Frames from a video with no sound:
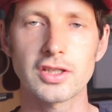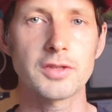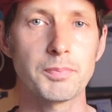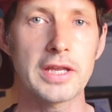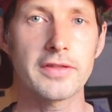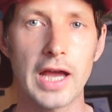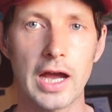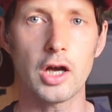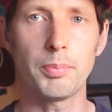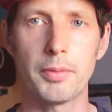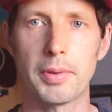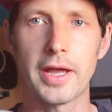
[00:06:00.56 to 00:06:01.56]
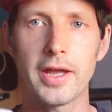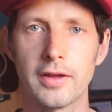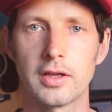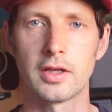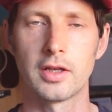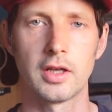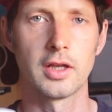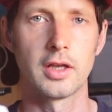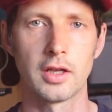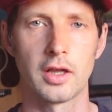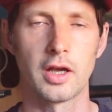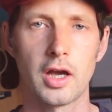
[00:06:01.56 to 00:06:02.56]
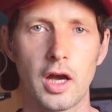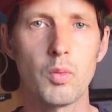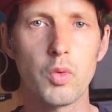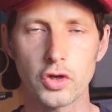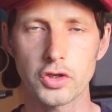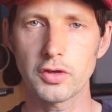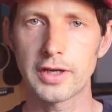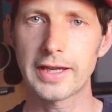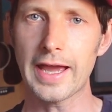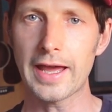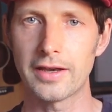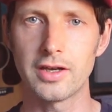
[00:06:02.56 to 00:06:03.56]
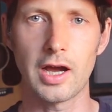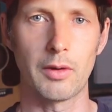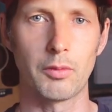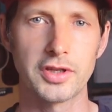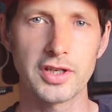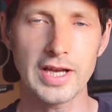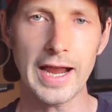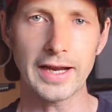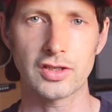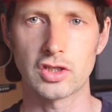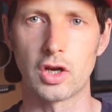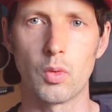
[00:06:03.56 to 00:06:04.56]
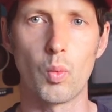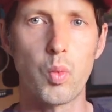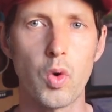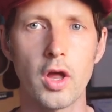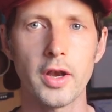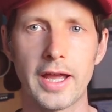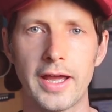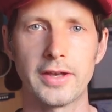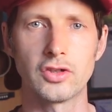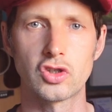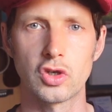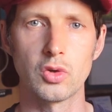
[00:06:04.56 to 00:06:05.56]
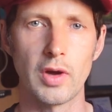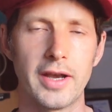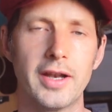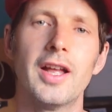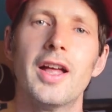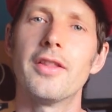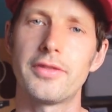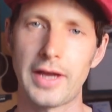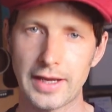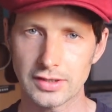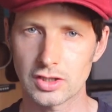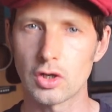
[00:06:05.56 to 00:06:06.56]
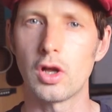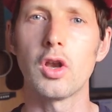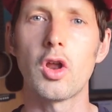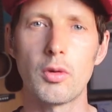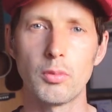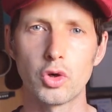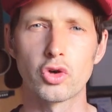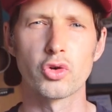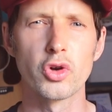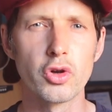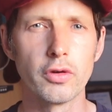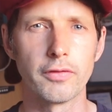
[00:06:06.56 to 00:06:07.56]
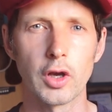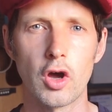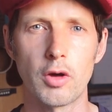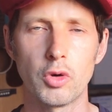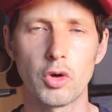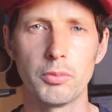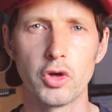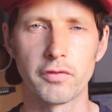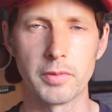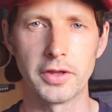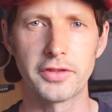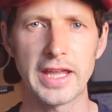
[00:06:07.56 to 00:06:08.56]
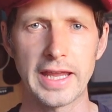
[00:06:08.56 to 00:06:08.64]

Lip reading: Speed that up a bit. And what you get now with this accent, one and two, and that's got a lot more groove, a lot more movement.